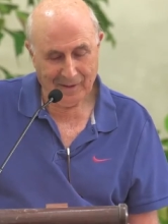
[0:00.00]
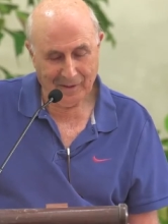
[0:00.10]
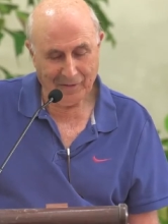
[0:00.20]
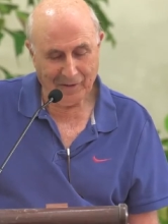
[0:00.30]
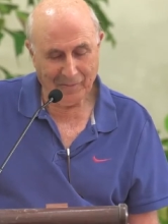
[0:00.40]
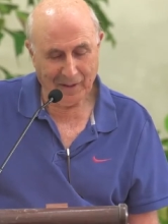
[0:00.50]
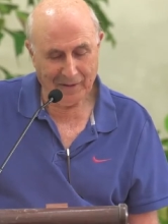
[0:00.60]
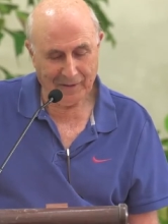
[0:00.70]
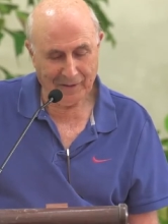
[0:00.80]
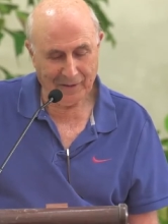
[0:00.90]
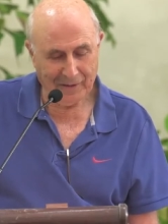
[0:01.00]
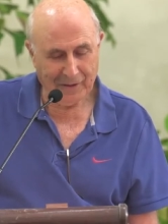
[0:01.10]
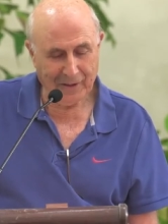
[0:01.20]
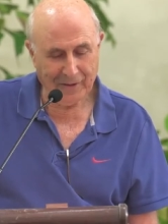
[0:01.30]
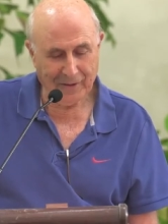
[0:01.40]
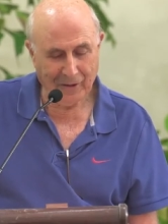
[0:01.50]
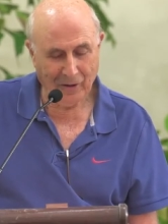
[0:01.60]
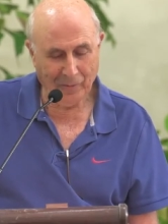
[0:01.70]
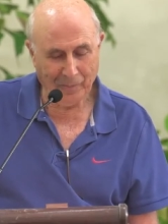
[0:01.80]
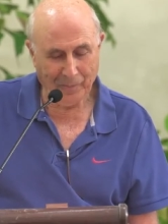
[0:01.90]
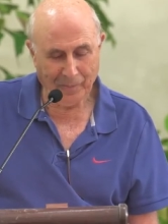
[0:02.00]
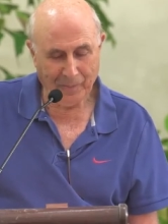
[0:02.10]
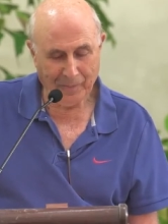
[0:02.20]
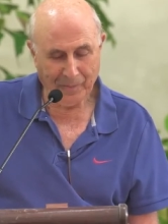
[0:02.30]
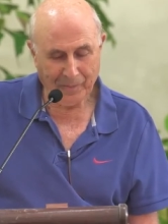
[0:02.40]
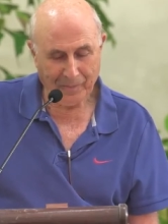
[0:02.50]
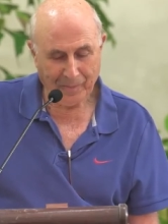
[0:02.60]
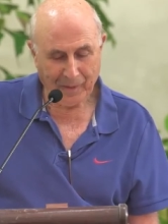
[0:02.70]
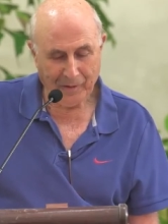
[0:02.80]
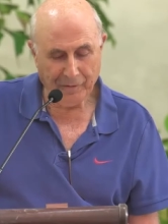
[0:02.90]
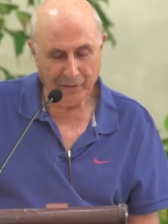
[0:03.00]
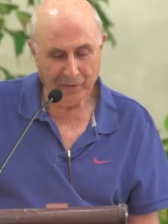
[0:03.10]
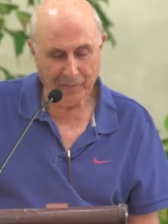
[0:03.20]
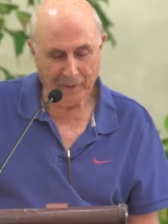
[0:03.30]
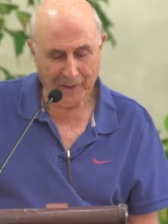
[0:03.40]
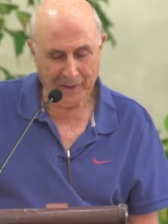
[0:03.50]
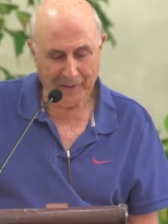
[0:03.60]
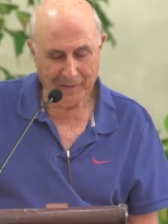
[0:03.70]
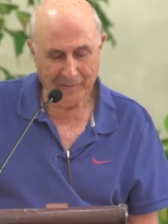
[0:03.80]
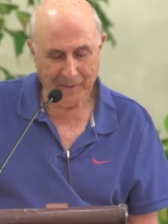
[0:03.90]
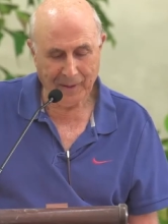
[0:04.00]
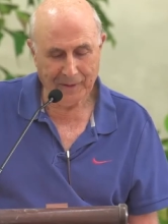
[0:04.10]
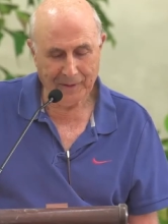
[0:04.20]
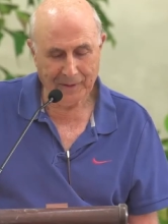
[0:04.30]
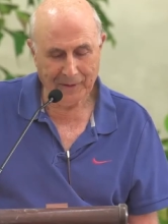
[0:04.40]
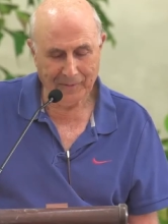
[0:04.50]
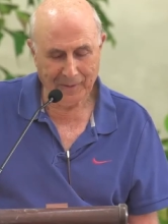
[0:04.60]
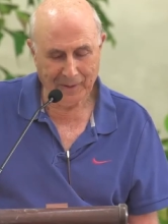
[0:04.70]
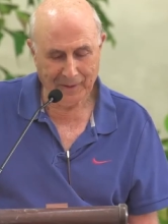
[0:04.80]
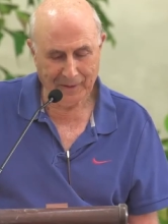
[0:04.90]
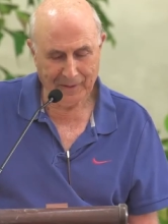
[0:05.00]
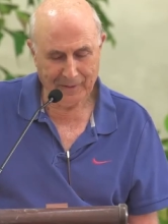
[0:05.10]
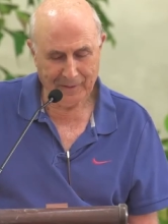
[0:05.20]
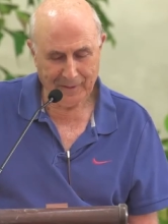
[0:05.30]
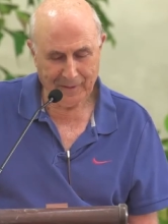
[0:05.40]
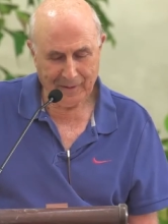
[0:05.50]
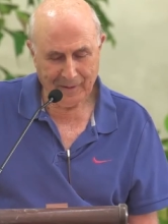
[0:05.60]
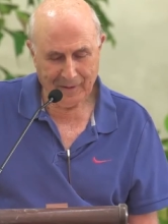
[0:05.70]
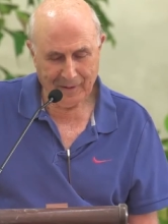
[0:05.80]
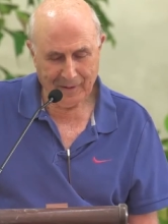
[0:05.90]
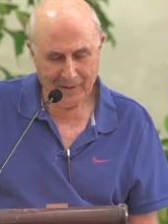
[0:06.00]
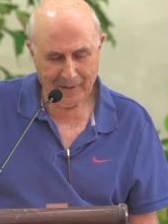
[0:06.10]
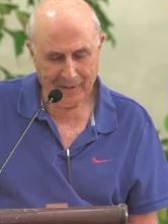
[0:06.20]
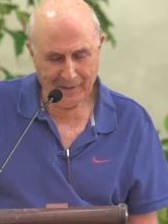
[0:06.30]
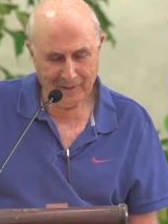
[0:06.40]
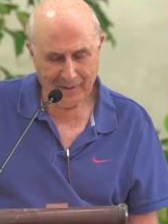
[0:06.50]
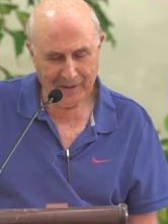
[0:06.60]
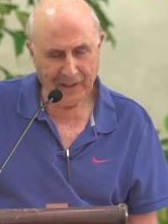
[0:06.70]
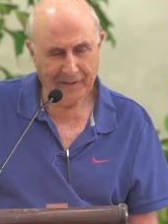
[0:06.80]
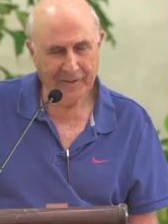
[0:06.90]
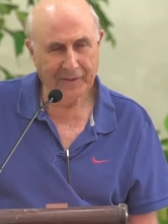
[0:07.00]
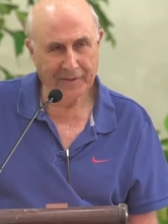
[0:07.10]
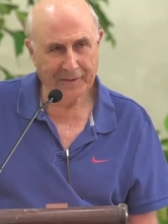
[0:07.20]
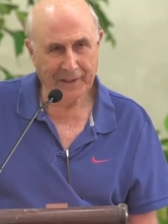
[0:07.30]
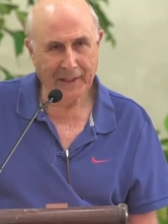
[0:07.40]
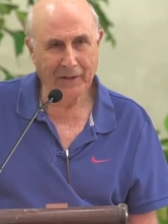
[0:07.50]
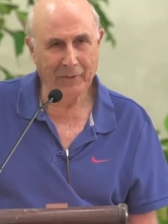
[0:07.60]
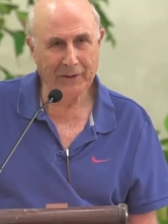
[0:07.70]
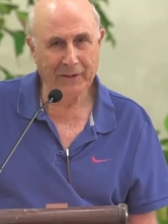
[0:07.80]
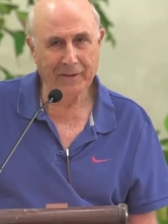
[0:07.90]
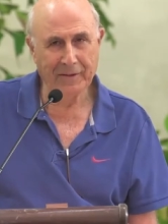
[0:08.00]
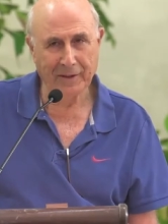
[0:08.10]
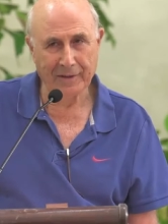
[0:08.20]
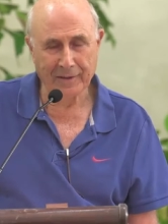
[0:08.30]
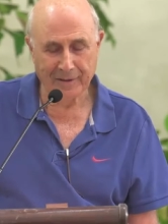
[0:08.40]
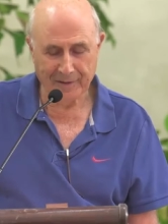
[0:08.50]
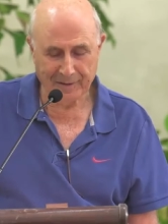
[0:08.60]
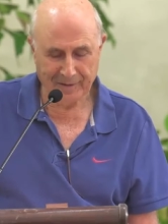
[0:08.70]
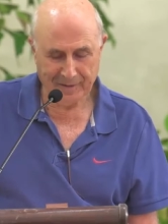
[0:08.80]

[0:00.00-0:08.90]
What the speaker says: of the Master, there is hope for men, but in men, just stay with this sentence